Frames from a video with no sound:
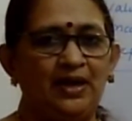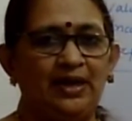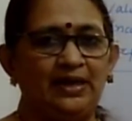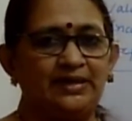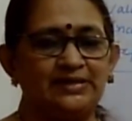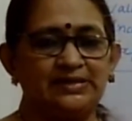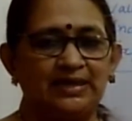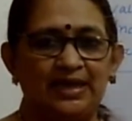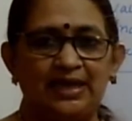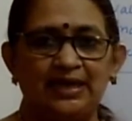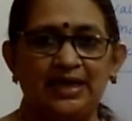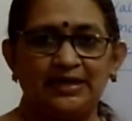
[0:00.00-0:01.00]
It is
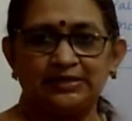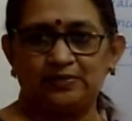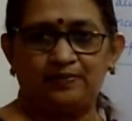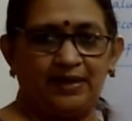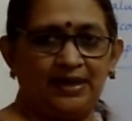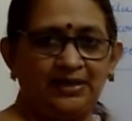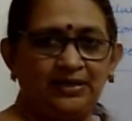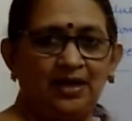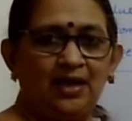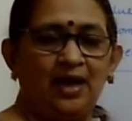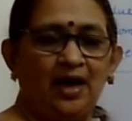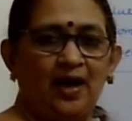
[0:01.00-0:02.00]
clearly explained
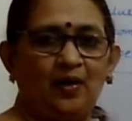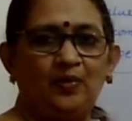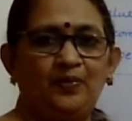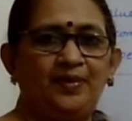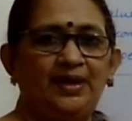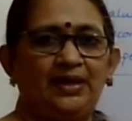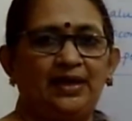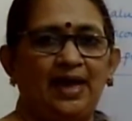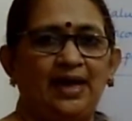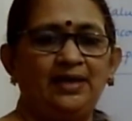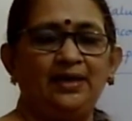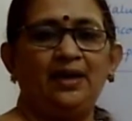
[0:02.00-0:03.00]
how we
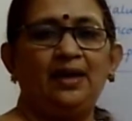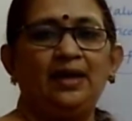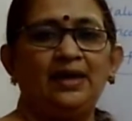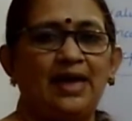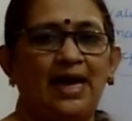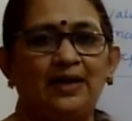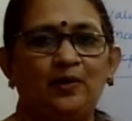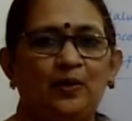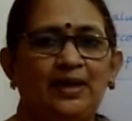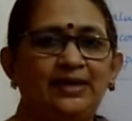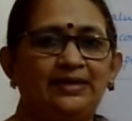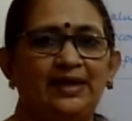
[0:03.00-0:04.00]
can
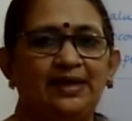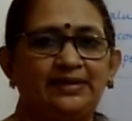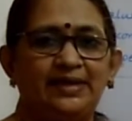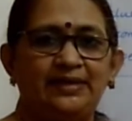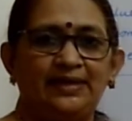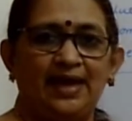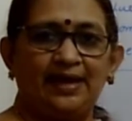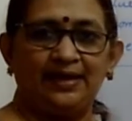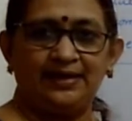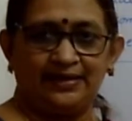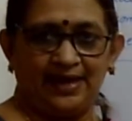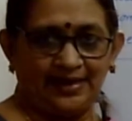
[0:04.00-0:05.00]
calculate net
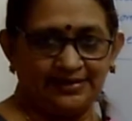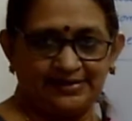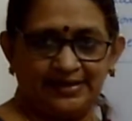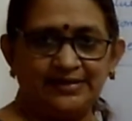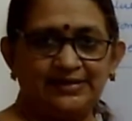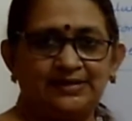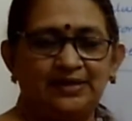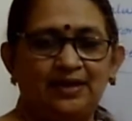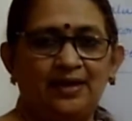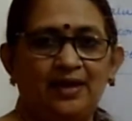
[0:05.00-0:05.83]
indirect taxes.